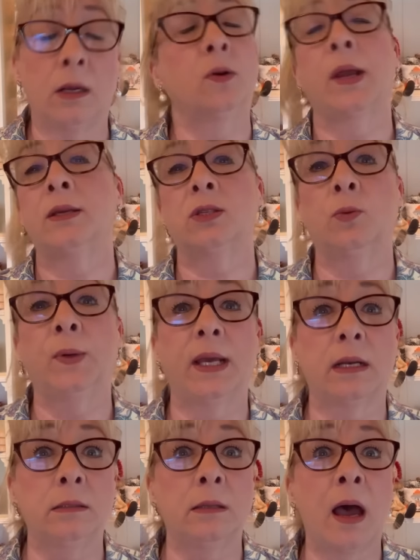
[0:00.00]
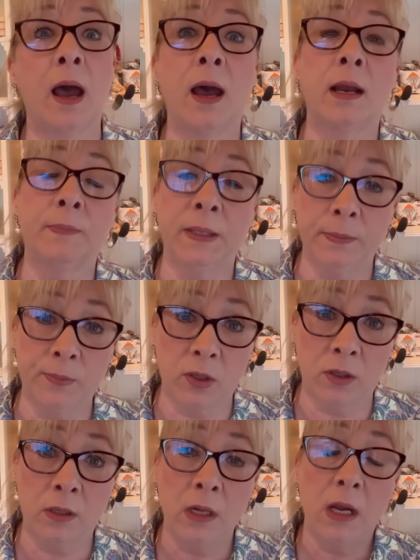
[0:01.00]
Okay, so we had a lot of
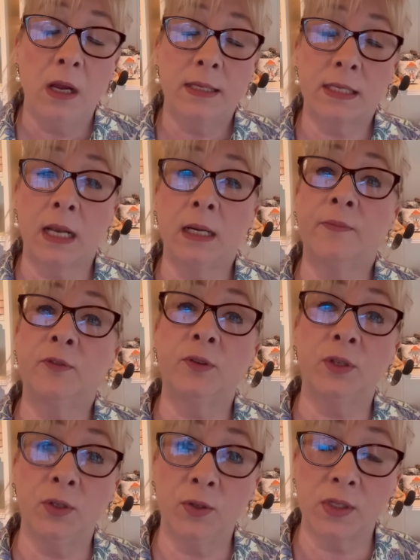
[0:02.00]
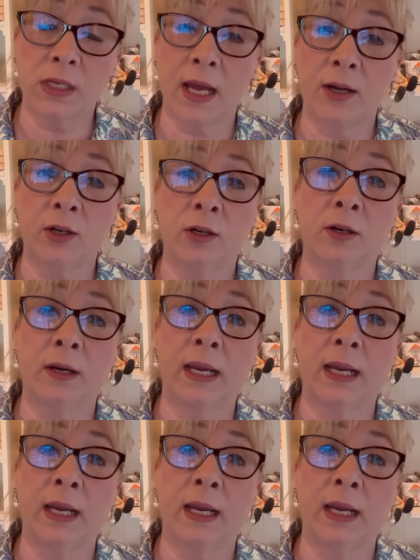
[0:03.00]
people sign up for the newsletter,